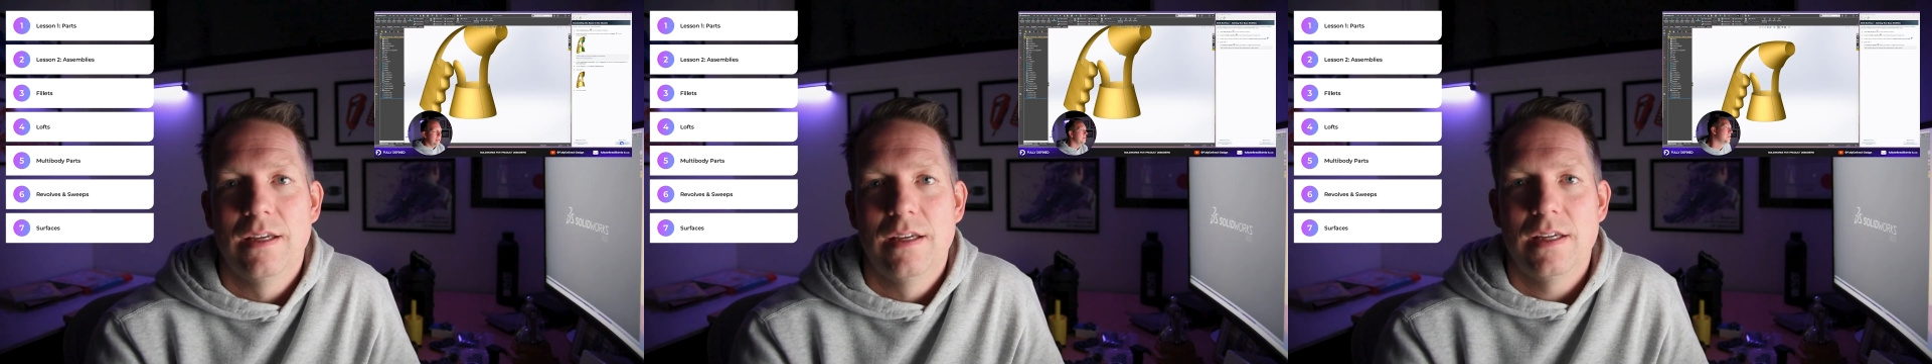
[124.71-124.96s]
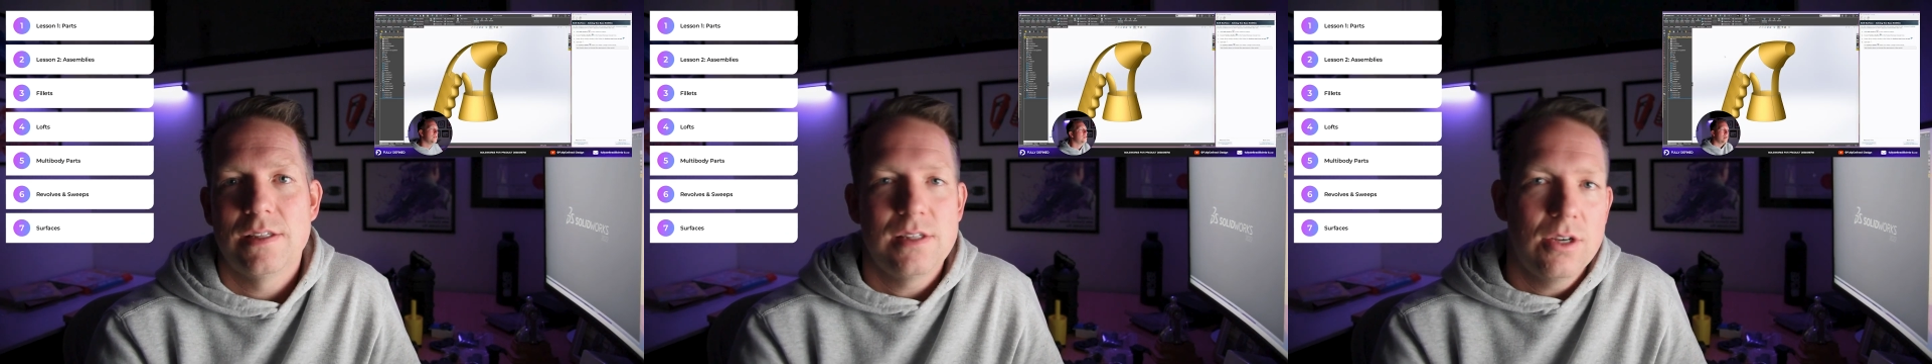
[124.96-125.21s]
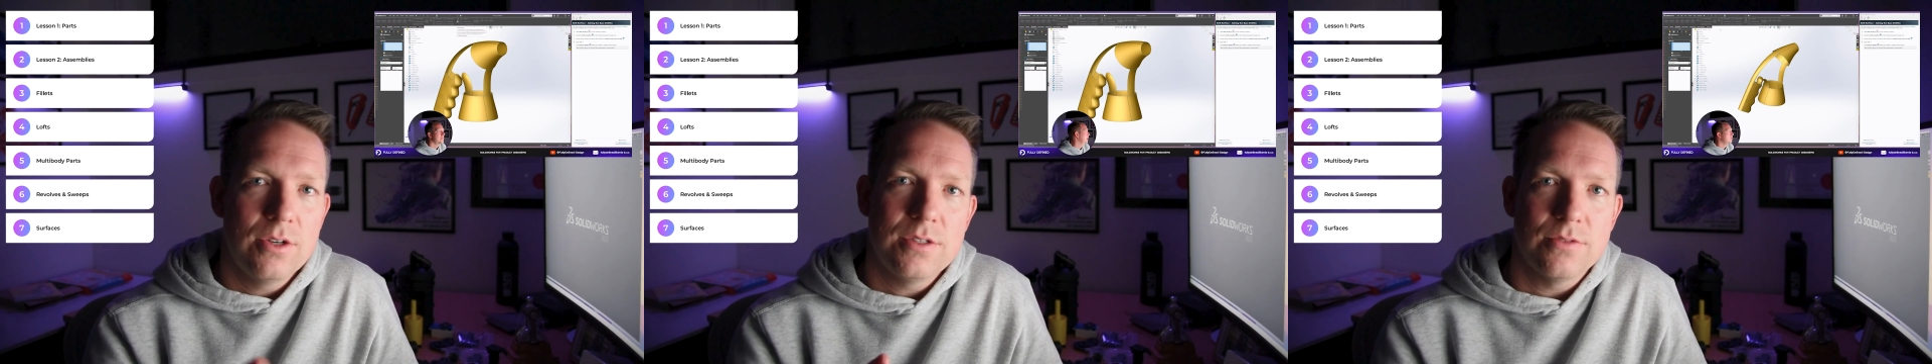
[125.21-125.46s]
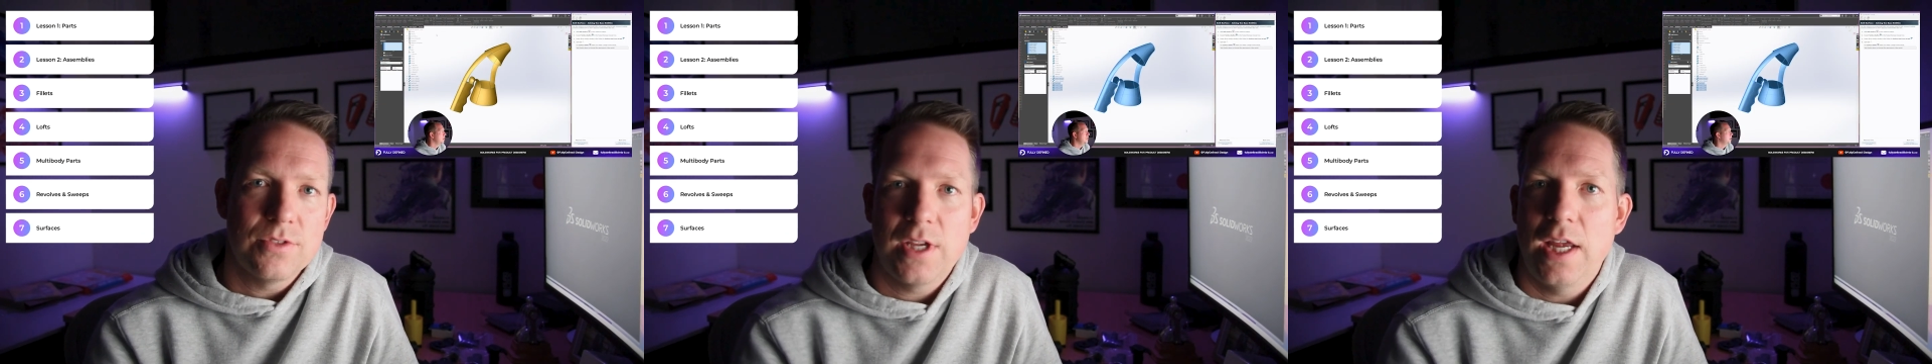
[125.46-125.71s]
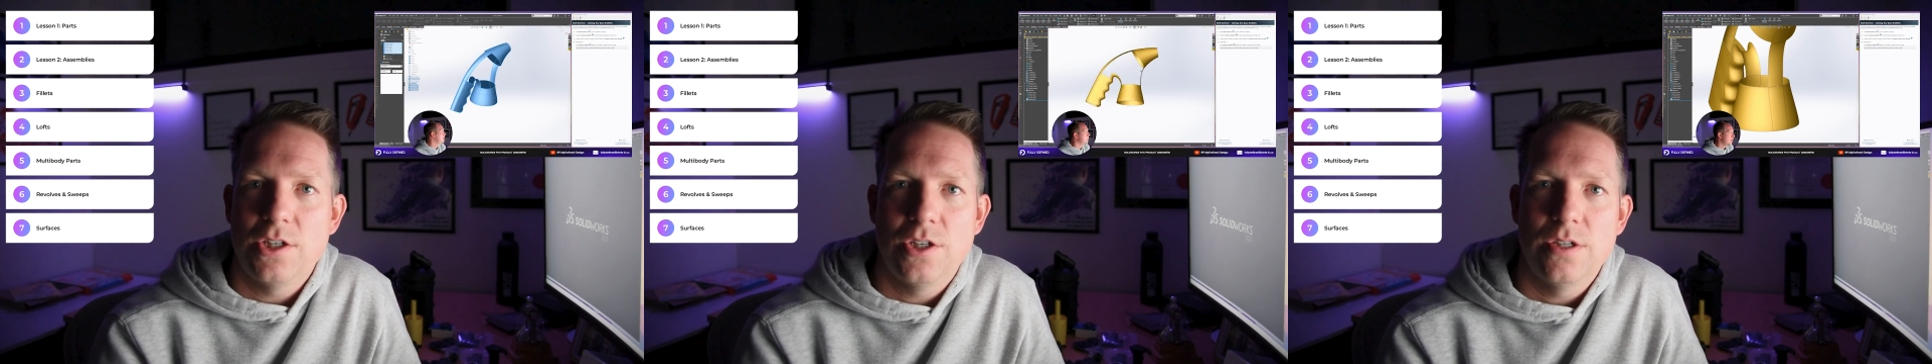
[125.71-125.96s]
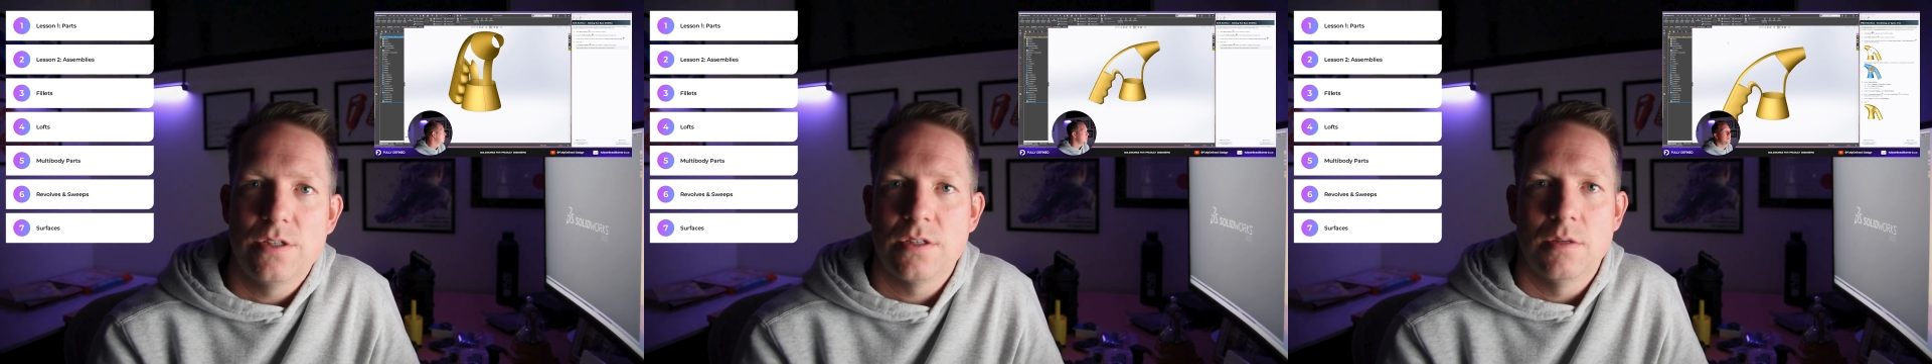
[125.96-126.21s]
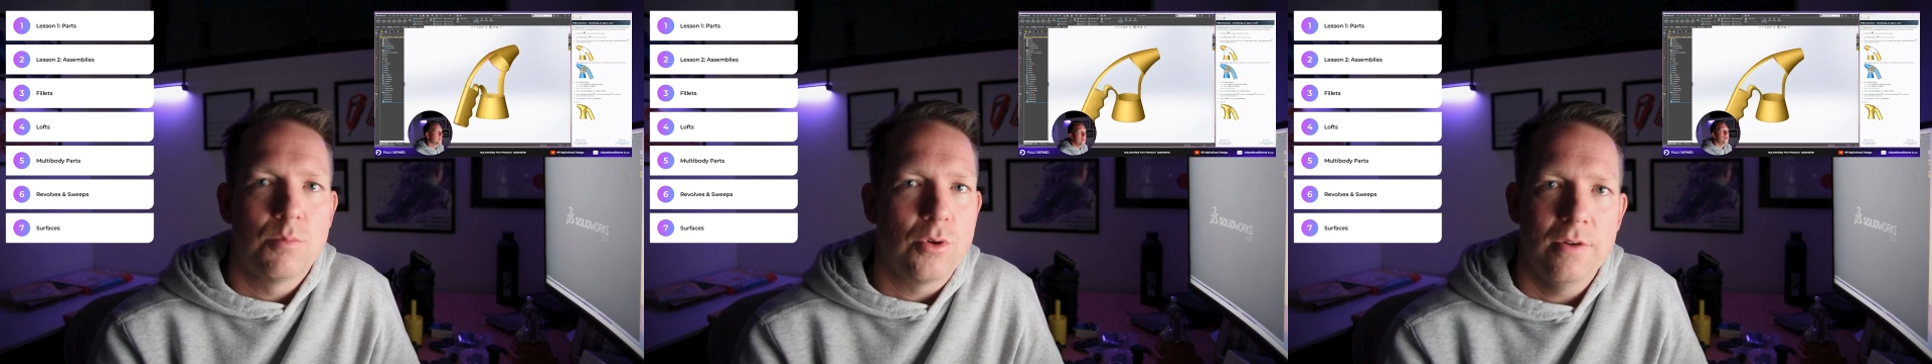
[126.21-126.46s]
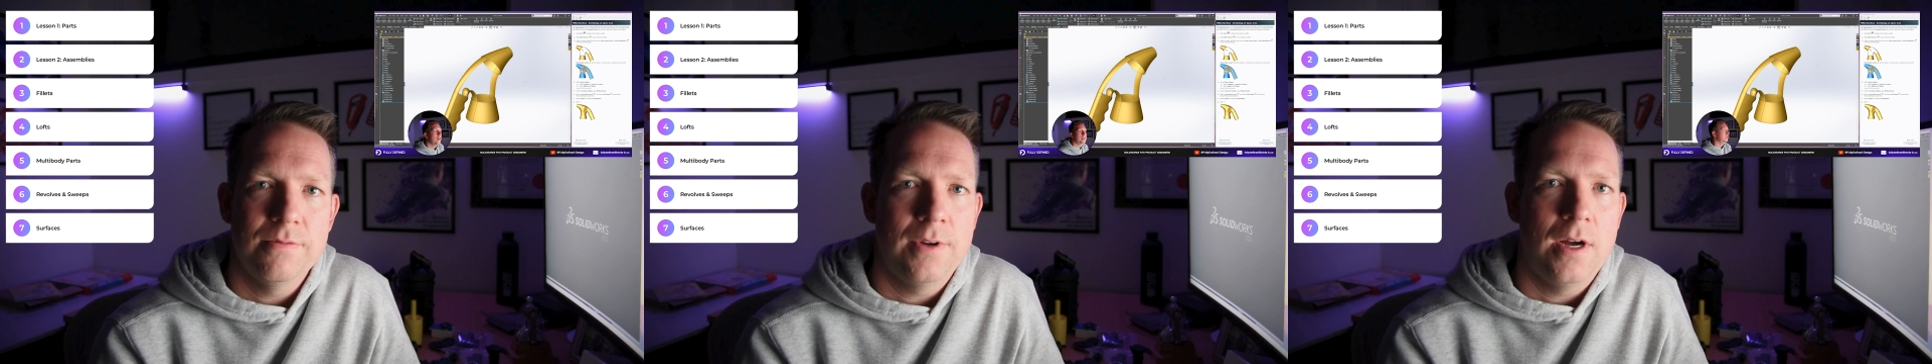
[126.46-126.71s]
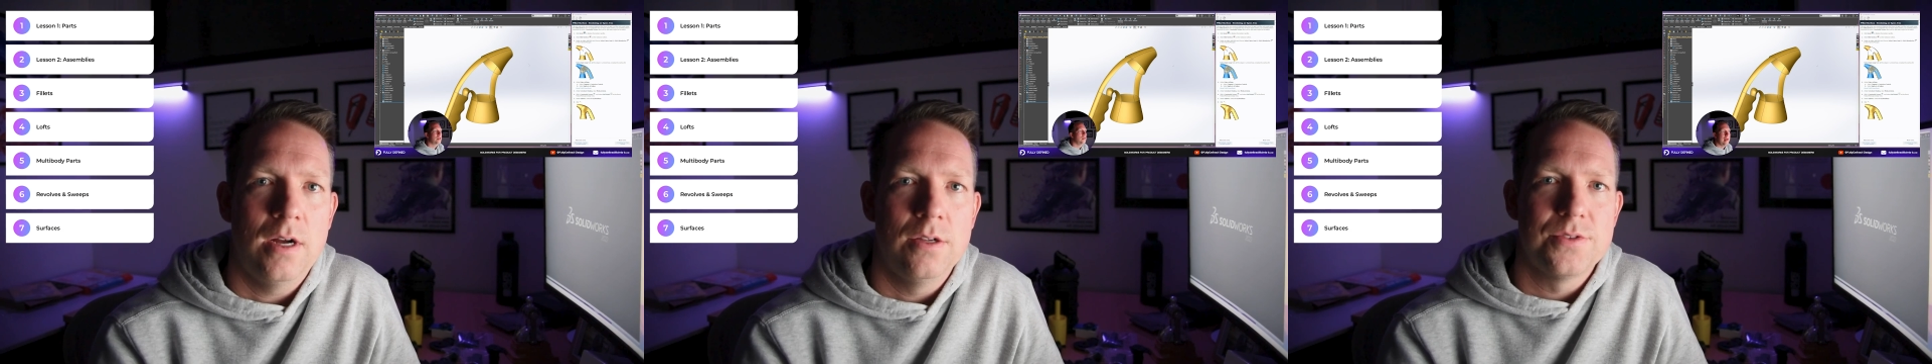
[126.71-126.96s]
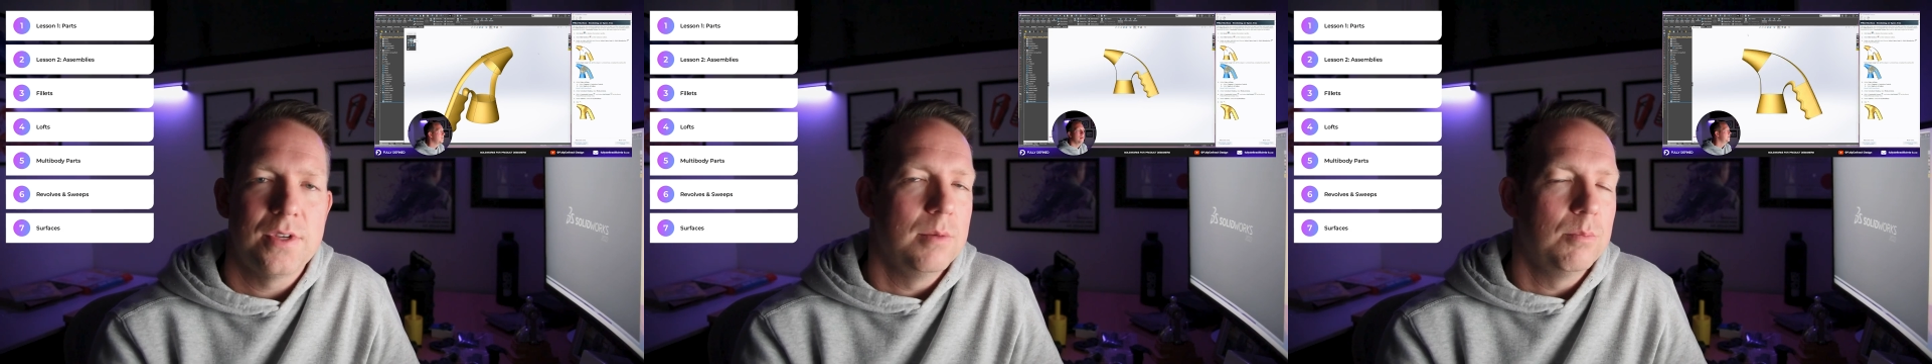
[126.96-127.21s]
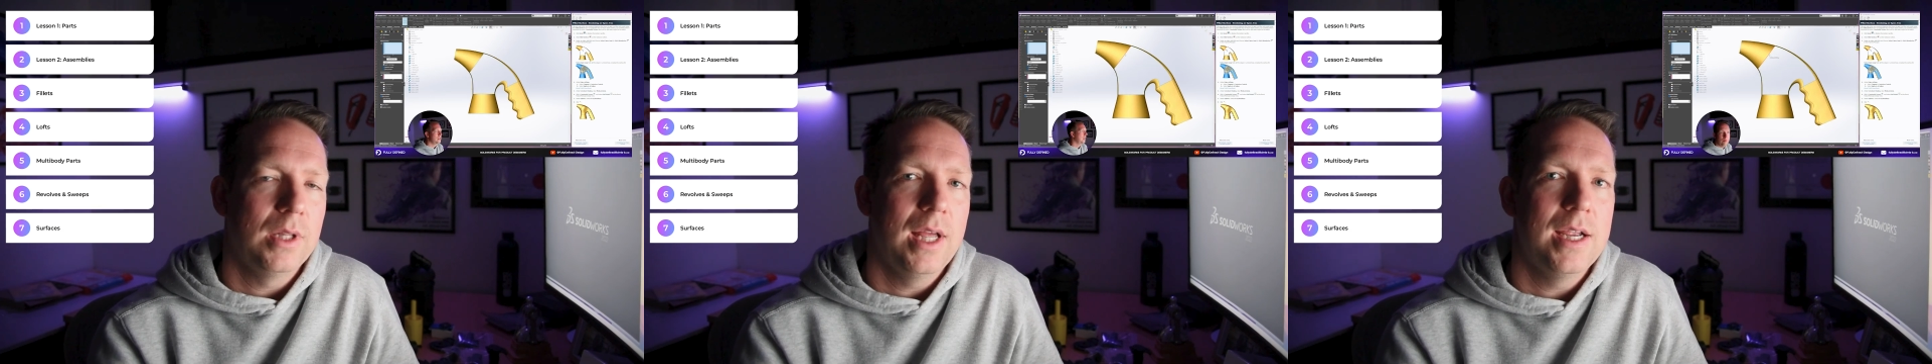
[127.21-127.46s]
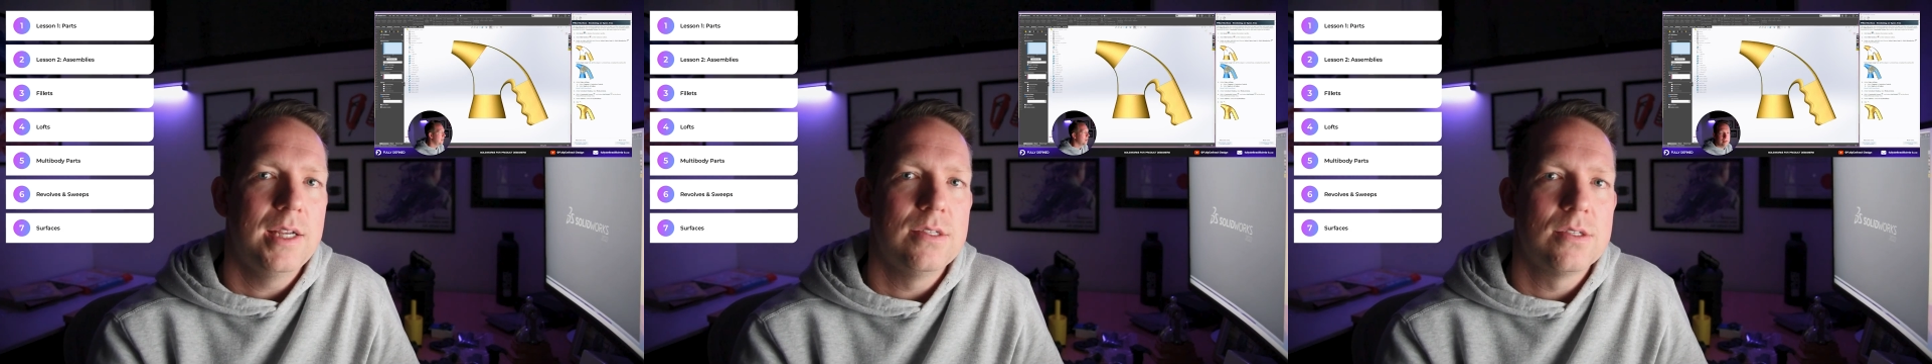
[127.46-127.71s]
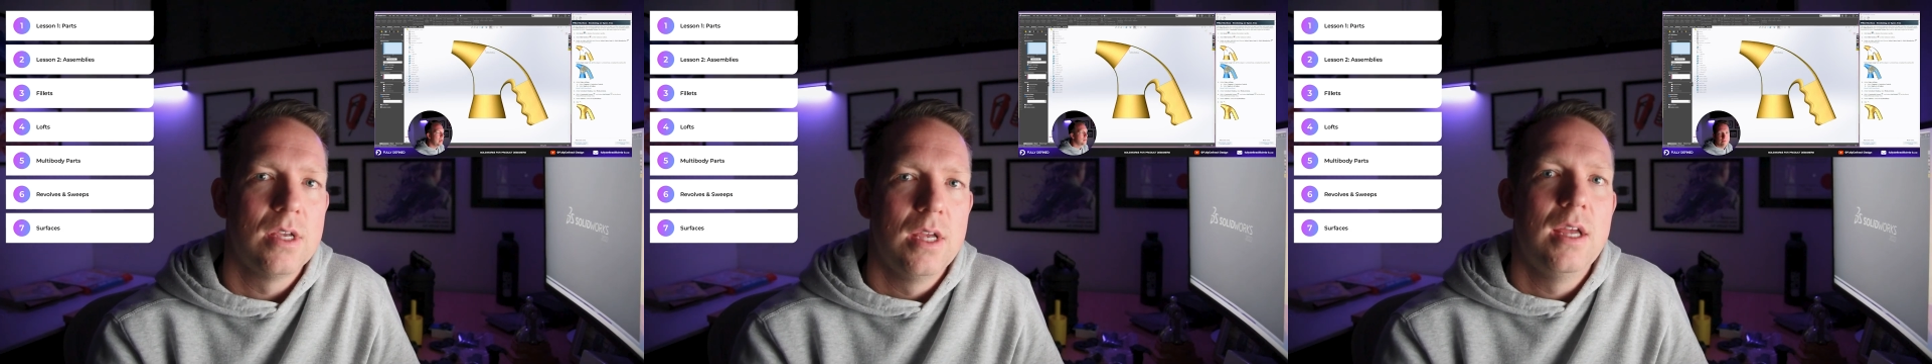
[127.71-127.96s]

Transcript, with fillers: a series of sketches and profiles and planes